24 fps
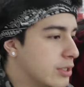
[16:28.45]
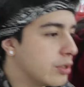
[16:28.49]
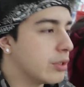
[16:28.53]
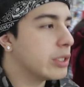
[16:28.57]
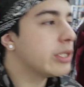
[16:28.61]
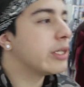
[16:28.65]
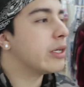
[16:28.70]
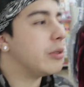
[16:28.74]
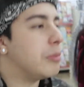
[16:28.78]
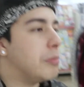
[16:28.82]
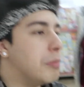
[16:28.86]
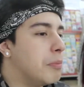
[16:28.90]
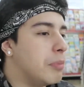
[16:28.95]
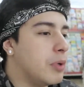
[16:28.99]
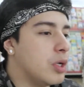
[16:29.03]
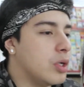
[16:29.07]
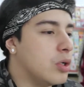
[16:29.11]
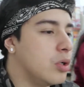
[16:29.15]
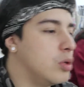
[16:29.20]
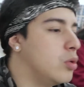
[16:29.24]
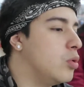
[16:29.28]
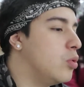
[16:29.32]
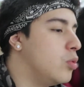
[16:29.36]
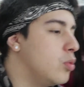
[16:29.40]
Still need a
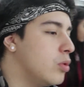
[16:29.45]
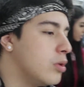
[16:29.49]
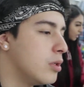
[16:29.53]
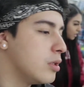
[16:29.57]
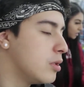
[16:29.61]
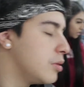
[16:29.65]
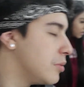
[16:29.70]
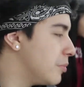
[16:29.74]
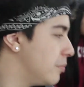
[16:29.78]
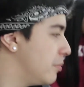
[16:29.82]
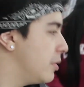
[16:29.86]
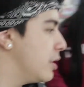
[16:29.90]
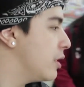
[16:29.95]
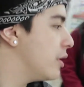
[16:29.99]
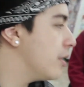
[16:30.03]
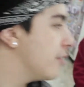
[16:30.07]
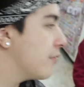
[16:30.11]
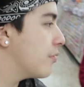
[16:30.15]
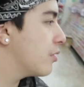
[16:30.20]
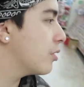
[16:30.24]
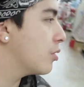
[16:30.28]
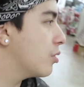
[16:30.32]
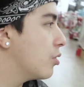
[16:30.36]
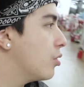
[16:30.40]
bow. Might
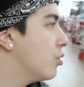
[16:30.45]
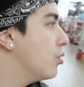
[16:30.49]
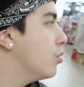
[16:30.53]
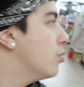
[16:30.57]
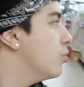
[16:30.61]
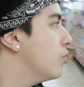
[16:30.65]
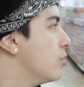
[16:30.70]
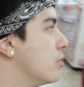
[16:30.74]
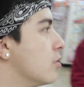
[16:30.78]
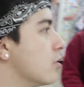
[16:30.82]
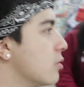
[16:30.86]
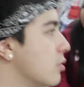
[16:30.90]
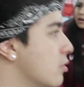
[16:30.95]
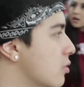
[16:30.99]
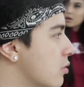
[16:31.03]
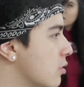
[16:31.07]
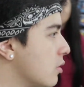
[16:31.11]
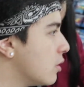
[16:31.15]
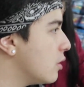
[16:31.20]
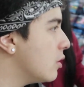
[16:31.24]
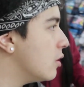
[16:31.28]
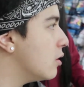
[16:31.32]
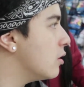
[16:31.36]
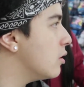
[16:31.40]
have to go
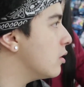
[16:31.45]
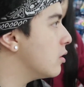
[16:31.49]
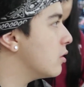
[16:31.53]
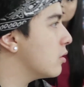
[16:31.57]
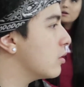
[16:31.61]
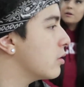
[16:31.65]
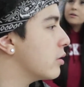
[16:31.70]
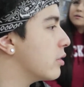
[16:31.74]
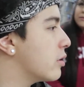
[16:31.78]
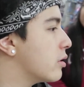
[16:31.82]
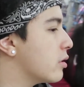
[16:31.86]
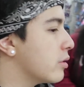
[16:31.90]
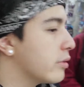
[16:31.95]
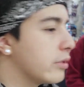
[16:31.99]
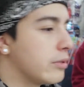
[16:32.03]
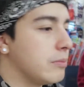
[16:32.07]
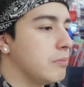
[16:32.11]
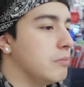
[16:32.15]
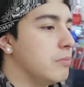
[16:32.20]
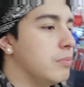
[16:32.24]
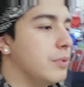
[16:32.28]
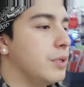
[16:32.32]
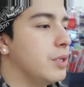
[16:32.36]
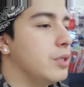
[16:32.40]
get a
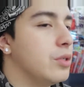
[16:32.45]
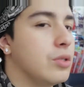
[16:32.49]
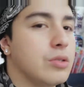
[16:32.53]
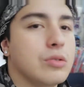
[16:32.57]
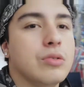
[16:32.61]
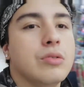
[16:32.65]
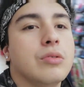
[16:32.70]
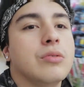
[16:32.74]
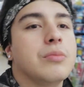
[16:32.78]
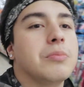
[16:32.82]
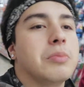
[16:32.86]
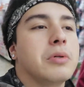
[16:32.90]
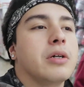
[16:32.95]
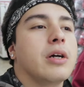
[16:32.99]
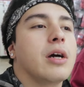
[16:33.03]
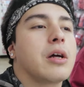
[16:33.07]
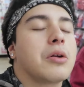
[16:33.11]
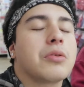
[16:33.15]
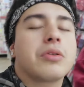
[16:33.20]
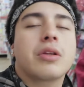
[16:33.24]
bow, but I